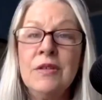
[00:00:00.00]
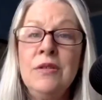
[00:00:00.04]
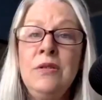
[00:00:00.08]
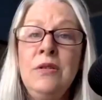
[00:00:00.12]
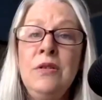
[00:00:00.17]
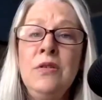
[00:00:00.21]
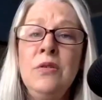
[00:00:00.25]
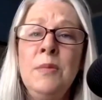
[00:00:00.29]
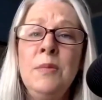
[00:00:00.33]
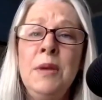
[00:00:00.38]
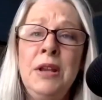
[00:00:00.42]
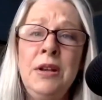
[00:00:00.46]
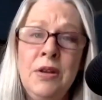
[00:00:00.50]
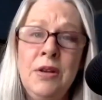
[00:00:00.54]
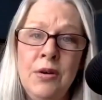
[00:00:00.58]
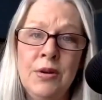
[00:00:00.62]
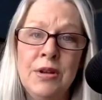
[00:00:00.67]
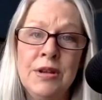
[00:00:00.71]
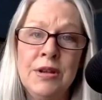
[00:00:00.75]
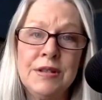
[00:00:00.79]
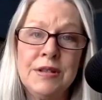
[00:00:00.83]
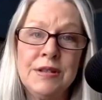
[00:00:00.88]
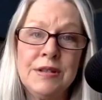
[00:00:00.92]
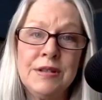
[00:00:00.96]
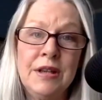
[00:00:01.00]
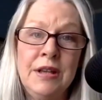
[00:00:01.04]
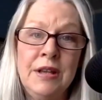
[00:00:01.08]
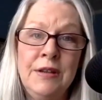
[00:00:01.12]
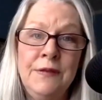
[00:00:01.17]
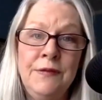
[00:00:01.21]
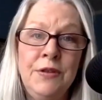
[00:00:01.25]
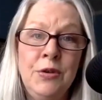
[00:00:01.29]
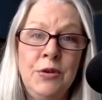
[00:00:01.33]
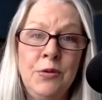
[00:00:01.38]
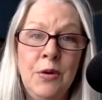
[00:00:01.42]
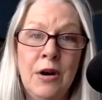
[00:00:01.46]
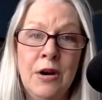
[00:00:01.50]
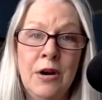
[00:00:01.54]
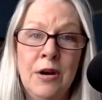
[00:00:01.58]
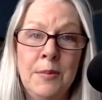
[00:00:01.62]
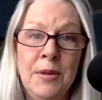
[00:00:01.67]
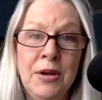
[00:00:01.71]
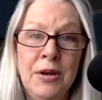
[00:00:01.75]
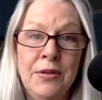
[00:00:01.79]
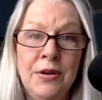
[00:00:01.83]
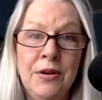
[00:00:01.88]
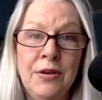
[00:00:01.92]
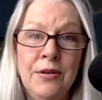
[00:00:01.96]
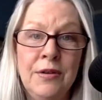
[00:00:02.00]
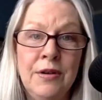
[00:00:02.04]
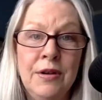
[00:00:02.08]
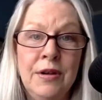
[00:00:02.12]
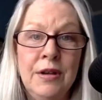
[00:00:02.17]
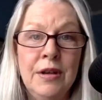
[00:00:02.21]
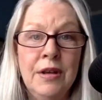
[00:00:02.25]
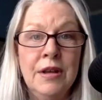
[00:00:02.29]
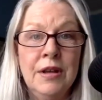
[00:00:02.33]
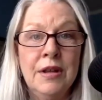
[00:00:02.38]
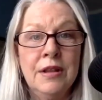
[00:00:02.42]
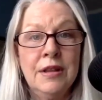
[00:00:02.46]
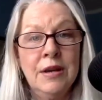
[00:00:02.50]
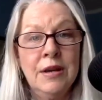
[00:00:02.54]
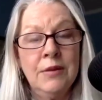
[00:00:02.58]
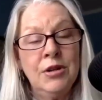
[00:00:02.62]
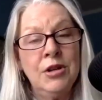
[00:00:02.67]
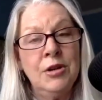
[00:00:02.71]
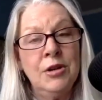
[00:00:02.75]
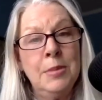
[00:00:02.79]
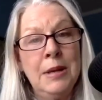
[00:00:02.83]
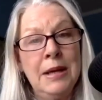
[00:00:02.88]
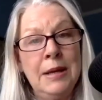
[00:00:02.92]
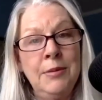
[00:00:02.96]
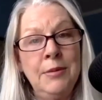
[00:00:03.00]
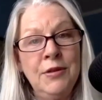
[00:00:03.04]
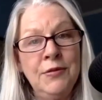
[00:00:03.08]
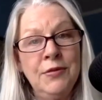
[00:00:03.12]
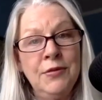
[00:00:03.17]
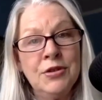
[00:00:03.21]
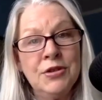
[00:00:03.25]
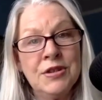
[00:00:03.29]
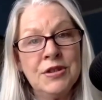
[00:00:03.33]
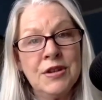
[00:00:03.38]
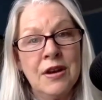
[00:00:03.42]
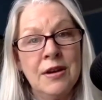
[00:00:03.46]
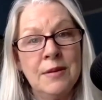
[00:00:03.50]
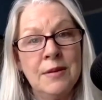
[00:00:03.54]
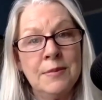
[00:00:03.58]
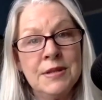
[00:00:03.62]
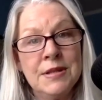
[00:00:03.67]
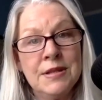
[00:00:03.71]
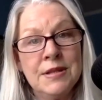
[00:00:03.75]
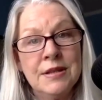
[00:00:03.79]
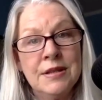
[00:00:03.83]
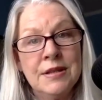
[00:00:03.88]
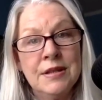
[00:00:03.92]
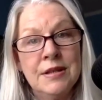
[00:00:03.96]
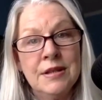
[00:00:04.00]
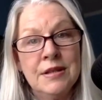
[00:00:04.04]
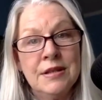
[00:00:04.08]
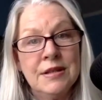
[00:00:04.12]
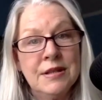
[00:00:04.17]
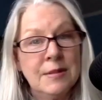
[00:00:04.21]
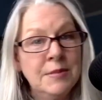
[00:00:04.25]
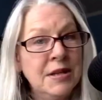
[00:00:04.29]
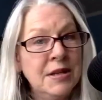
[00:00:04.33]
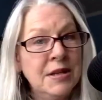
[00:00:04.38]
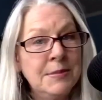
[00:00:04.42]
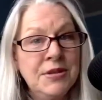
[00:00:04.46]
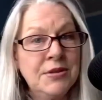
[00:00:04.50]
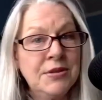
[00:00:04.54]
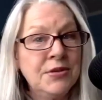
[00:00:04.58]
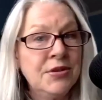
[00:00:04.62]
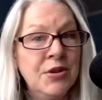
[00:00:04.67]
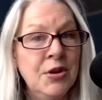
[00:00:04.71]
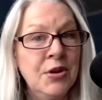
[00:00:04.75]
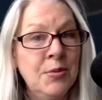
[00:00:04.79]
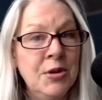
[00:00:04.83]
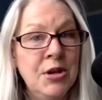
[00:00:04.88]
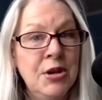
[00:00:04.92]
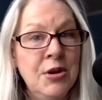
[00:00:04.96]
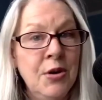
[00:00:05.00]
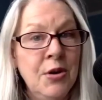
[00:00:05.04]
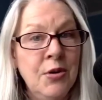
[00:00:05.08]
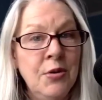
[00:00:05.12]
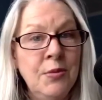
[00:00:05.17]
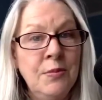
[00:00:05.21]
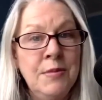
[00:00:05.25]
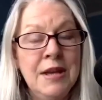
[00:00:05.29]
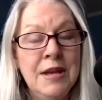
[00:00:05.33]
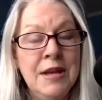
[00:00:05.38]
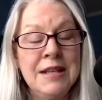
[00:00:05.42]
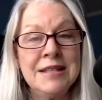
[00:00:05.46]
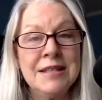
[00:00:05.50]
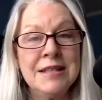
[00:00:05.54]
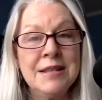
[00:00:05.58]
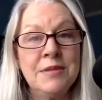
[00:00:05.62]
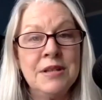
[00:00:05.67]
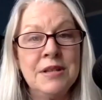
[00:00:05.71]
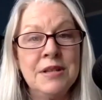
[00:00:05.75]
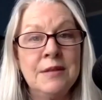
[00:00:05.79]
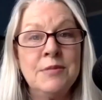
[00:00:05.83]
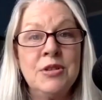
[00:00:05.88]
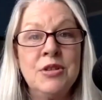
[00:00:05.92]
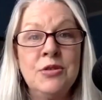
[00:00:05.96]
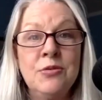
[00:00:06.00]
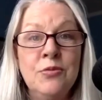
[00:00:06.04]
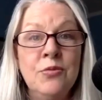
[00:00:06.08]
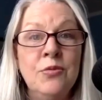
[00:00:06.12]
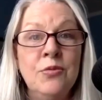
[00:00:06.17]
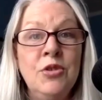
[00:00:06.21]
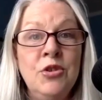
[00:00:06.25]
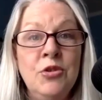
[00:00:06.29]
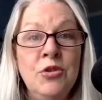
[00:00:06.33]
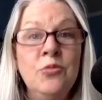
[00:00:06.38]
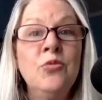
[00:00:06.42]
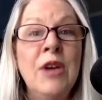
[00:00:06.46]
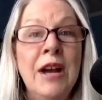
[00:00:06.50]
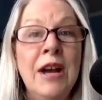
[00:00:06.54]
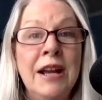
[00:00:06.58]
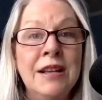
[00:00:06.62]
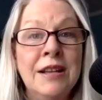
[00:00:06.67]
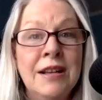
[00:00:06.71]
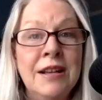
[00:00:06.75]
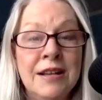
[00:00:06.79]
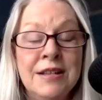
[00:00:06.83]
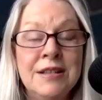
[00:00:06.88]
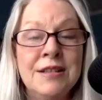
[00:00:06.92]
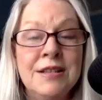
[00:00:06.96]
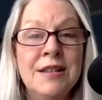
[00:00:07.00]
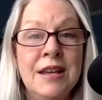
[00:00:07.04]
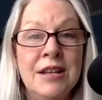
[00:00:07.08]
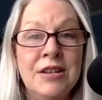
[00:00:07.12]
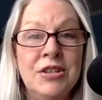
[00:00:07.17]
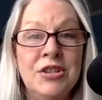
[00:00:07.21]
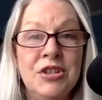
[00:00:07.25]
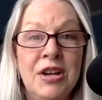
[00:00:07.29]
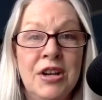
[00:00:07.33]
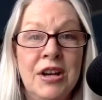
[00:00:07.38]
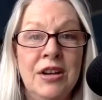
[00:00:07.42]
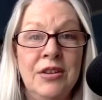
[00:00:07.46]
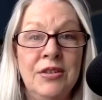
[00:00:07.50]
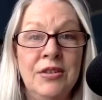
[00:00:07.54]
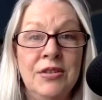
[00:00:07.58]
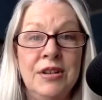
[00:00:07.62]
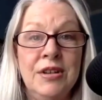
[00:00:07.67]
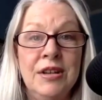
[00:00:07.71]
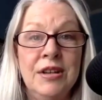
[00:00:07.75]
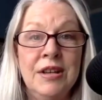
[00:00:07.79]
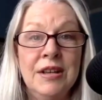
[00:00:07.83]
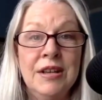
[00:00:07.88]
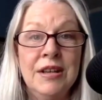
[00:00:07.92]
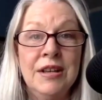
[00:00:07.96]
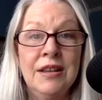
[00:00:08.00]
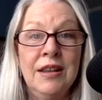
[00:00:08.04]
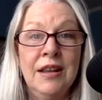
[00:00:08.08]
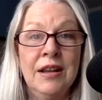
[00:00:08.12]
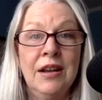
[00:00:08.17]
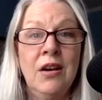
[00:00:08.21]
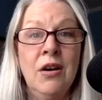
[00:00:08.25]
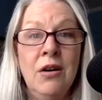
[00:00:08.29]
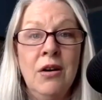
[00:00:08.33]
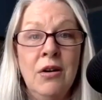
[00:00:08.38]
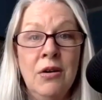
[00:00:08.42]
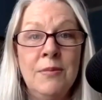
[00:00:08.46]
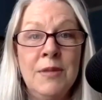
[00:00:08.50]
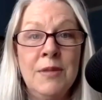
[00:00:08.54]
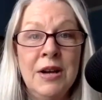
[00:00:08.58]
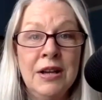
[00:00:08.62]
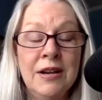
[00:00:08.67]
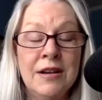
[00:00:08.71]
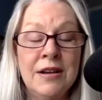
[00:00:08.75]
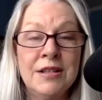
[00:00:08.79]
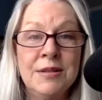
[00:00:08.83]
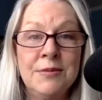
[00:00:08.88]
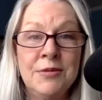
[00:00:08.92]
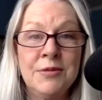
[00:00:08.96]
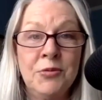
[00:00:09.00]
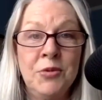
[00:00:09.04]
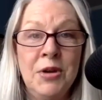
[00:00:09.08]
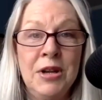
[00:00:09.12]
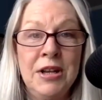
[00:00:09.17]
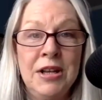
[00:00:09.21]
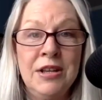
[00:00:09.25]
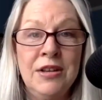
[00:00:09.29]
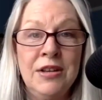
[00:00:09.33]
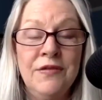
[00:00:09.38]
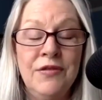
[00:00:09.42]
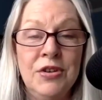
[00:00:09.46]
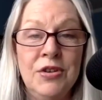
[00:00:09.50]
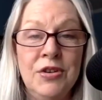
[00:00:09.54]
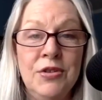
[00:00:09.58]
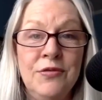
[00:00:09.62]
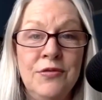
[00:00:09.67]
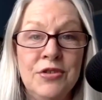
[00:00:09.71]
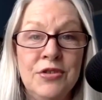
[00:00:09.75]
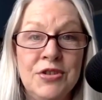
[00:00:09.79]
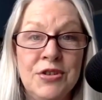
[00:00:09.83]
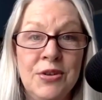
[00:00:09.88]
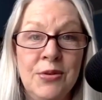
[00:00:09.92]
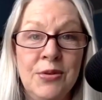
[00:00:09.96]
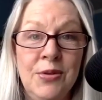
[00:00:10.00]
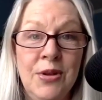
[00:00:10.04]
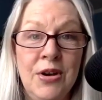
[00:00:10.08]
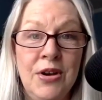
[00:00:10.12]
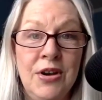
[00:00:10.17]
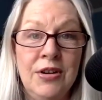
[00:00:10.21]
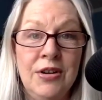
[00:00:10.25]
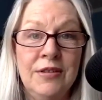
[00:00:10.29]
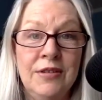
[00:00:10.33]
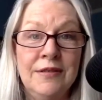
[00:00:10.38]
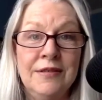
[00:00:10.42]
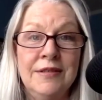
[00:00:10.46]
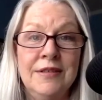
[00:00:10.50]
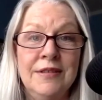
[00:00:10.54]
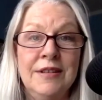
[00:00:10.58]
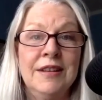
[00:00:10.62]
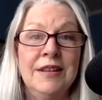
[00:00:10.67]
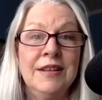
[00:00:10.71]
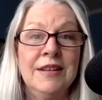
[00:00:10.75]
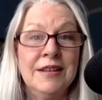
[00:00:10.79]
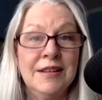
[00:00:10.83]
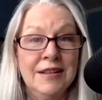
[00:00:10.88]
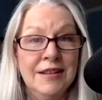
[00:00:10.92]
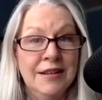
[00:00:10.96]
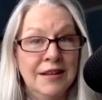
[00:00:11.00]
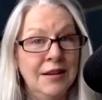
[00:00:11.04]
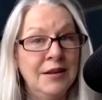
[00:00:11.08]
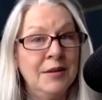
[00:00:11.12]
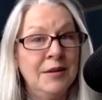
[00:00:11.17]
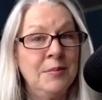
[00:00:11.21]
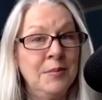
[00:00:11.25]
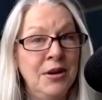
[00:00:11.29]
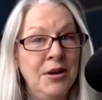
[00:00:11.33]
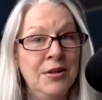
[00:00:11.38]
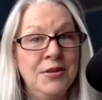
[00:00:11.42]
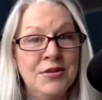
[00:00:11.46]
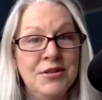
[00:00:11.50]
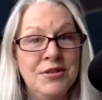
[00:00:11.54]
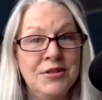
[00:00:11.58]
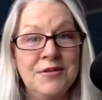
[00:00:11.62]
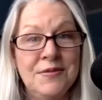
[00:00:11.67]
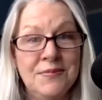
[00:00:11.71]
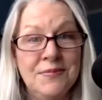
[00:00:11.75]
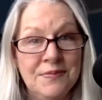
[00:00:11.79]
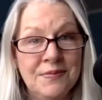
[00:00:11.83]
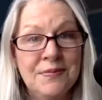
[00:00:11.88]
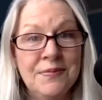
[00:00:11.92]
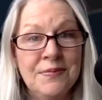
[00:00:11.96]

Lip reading: You may notice, if you are a mother, that when your baby first comes, sometimes there's nobody home, and sometimes you recognize that child, like, oh my gosh, I've been waiting for you for so long. Mothers